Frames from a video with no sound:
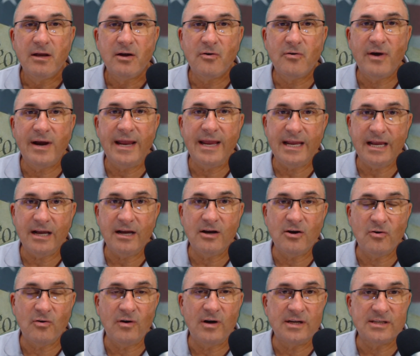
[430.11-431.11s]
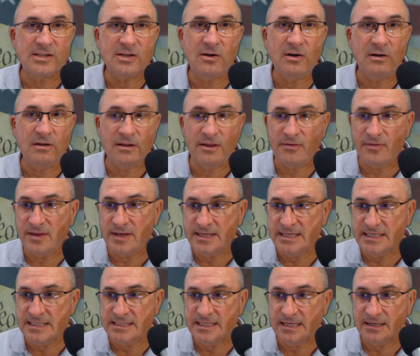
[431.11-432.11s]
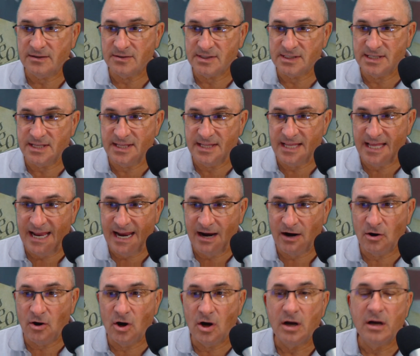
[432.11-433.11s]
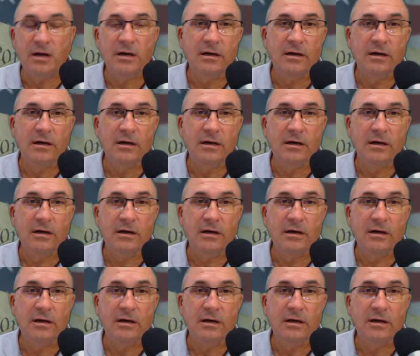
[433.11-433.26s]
crank across all of the details there,